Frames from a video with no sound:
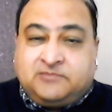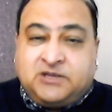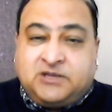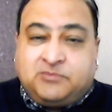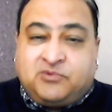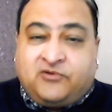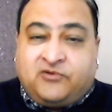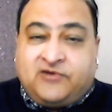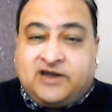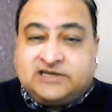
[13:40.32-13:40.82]

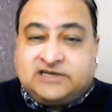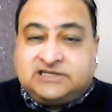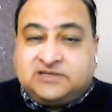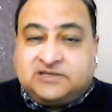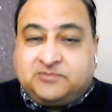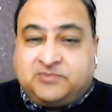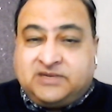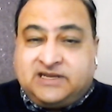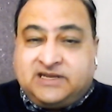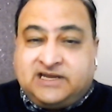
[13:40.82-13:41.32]
people
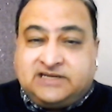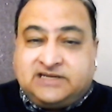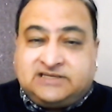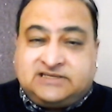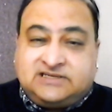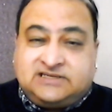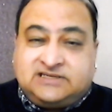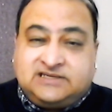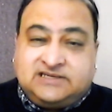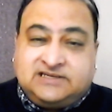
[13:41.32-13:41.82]
writing
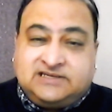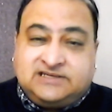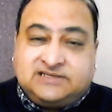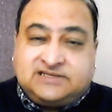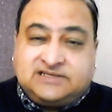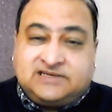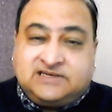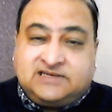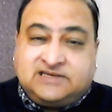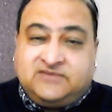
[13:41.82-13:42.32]

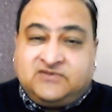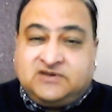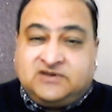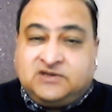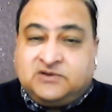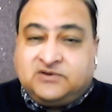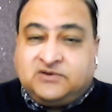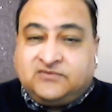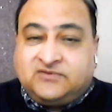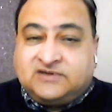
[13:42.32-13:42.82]
PhDs and even
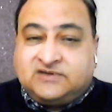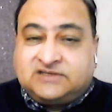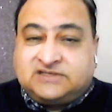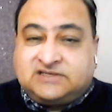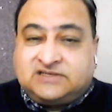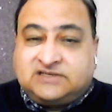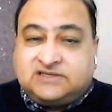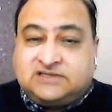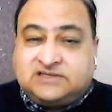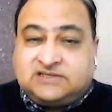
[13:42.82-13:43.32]

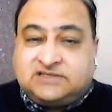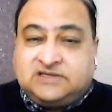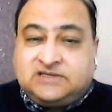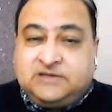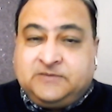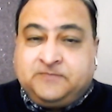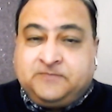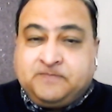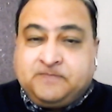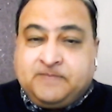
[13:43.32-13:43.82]
universities.
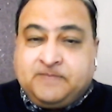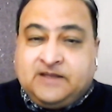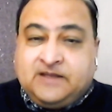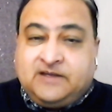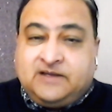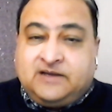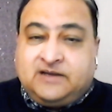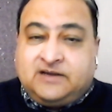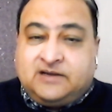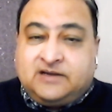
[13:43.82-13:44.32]

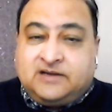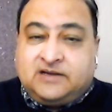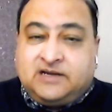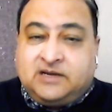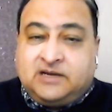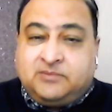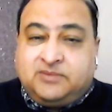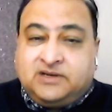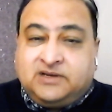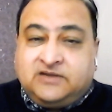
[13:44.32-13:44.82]

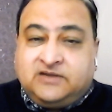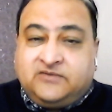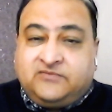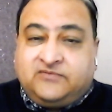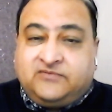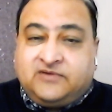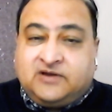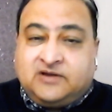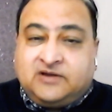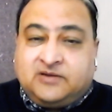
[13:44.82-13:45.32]
I
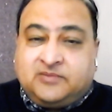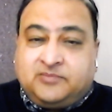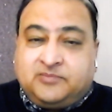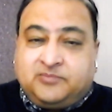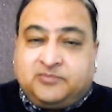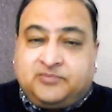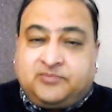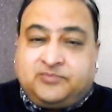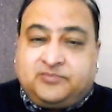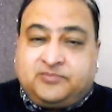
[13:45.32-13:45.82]
believe
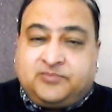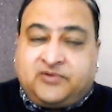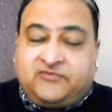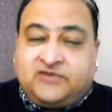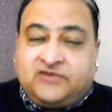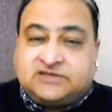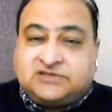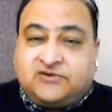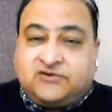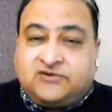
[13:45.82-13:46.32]

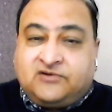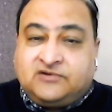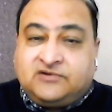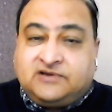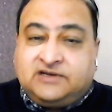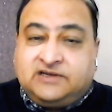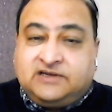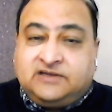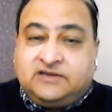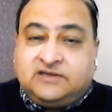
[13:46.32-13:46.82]
Professor
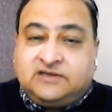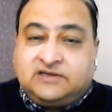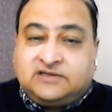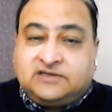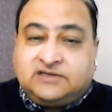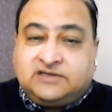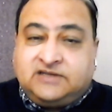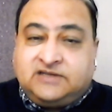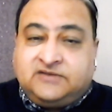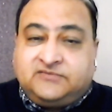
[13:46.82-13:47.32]
Robert
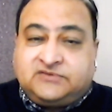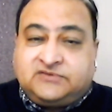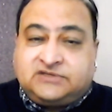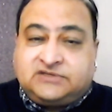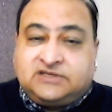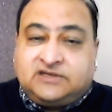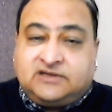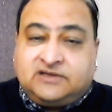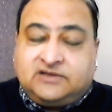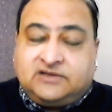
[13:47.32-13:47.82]
Gleaves,